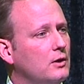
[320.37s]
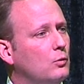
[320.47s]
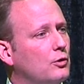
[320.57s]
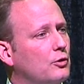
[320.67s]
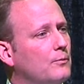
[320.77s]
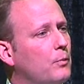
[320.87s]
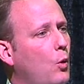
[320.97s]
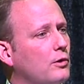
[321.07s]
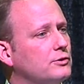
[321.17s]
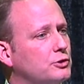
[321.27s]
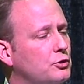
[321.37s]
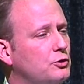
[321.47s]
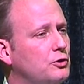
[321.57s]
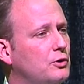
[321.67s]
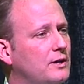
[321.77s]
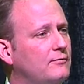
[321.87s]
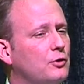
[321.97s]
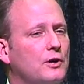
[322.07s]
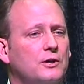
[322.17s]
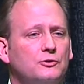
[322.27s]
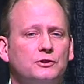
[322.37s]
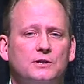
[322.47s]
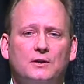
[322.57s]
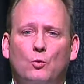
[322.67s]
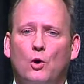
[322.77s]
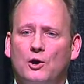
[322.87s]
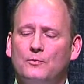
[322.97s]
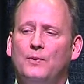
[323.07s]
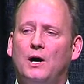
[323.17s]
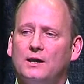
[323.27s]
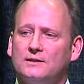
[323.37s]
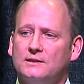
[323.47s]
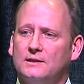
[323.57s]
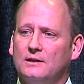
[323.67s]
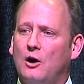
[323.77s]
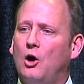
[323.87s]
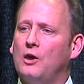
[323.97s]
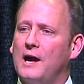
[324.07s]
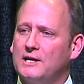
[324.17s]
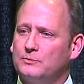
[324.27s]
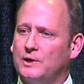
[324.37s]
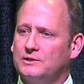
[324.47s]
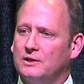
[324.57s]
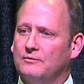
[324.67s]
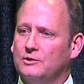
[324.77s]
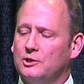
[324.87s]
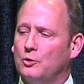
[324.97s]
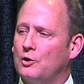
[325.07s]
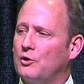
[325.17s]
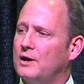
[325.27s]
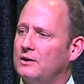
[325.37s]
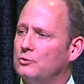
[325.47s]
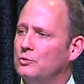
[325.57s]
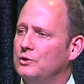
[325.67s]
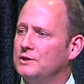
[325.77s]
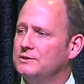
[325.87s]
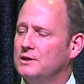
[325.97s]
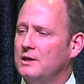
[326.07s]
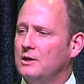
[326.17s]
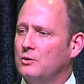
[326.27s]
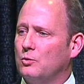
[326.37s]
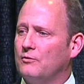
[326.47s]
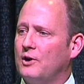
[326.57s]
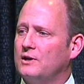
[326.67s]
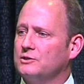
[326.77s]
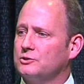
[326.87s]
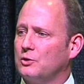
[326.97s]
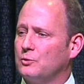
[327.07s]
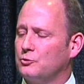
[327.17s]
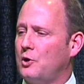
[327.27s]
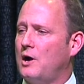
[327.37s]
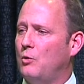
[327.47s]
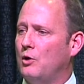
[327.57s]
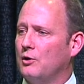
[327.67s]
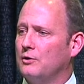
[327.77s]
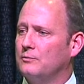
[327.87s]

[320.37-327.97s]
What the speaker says: Well, they're important to you, and if you're interested in water policy and all aspects of it, in our neck of the woods, we're very concerned with groundwater.